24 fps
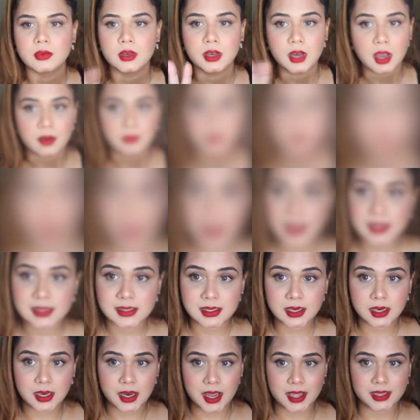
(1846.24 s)
love it.
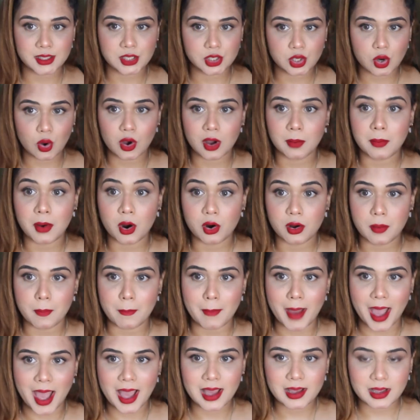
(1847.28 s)
Next, let's talk about
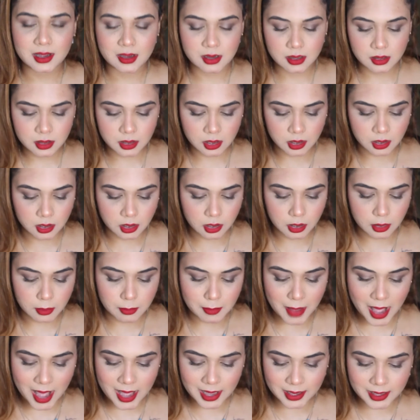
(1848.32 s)
MAC.
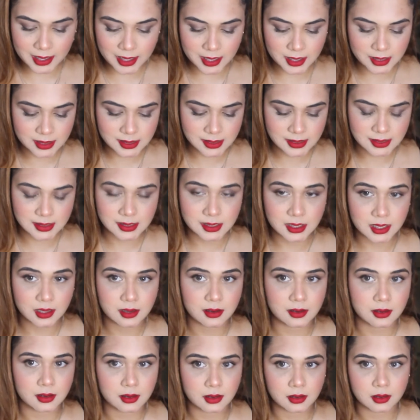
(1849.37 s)
MAC is
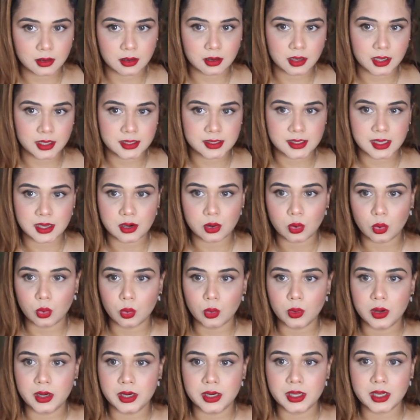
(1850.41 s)
an
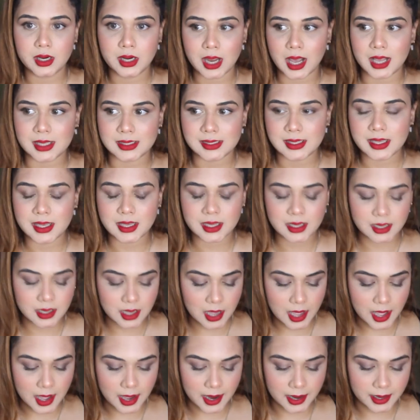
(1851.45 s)
old classic,
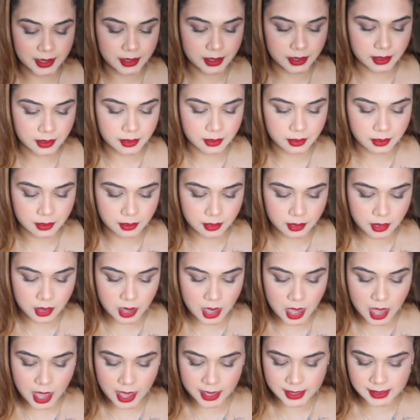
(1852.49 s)
and
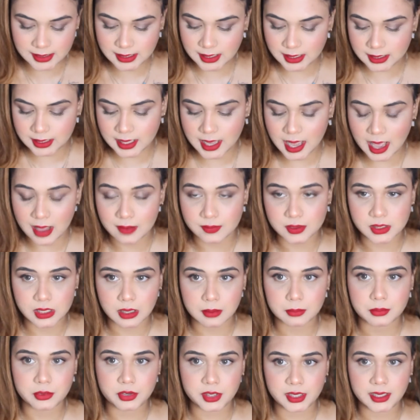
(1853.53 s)
I see they have
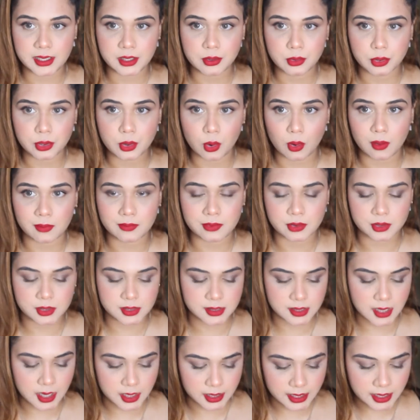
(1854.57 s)
some really good
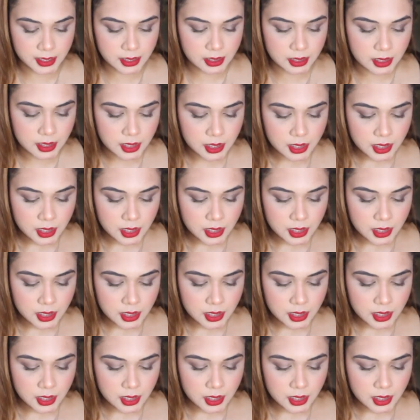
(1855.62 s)
offers running.